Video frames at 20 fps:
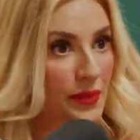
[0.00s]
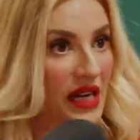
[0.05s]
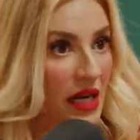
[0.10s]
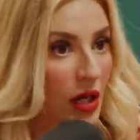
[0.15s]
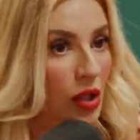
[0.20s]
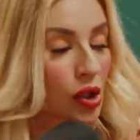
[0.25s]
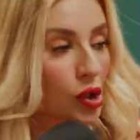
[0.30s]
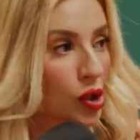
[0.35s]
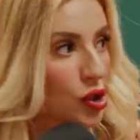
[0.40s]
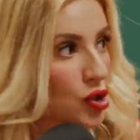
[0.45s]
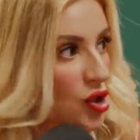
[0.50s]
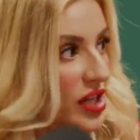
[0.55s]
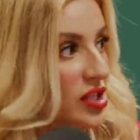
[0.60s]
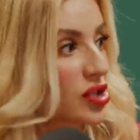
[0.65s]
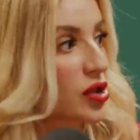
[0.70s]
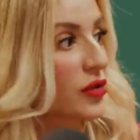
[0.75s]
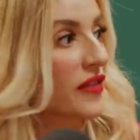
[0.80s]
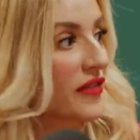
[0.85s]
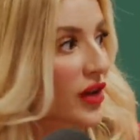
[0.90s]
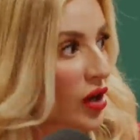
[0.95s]
being allergic.
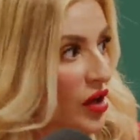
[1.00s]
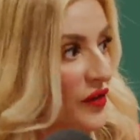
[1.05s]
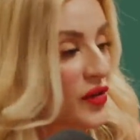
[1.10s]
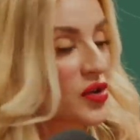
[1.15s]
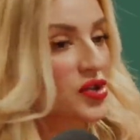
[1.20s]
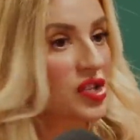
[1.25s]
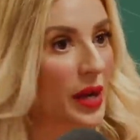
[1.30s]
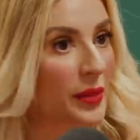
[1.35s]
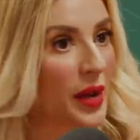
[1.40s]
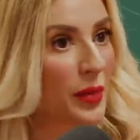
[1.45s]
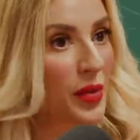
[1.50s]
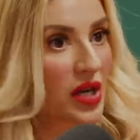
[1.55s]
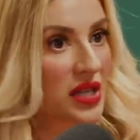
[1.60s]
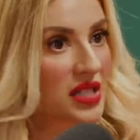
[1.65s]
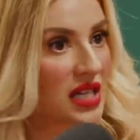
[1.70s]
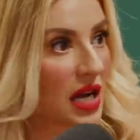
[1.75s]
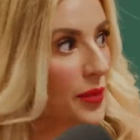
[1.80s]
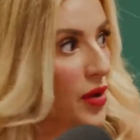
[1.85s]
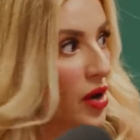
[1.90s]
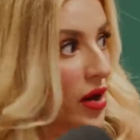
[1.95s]
So the very first time I put a
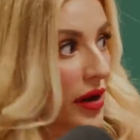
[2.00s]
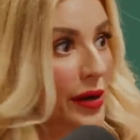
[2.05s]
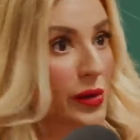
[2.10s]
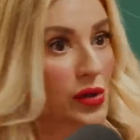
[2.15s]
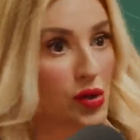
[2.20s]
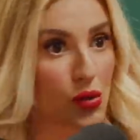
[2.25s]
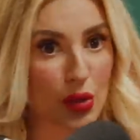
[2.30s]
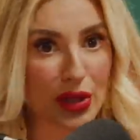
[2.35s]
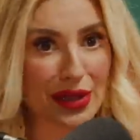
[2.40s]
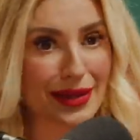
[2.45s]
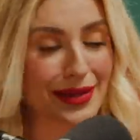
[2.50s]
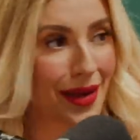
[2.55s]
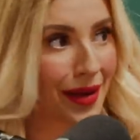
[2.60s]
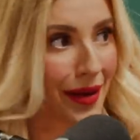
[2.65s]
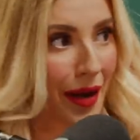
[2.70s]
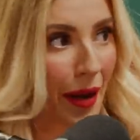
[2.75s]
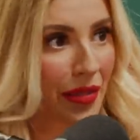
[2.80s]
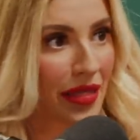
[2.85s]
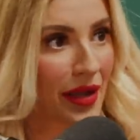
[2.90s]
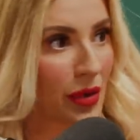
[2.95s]
tampon on, I was really
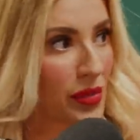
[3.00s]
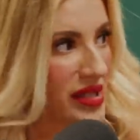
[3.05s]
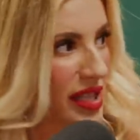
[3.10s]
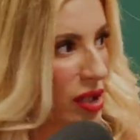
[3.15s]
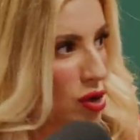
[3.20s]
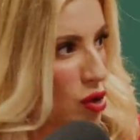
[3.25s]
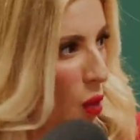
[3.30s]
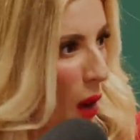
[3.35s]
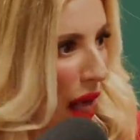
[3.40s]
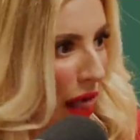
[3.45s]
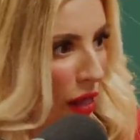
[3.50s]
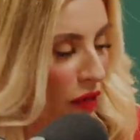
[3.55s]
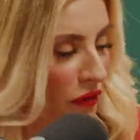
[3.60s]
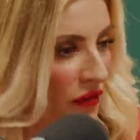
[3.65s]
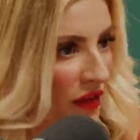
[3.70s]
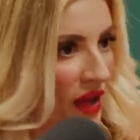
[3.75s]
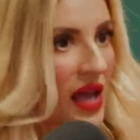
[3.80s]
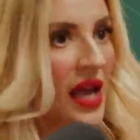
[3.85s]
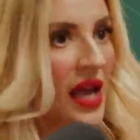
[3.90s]
young. I think it was like 12.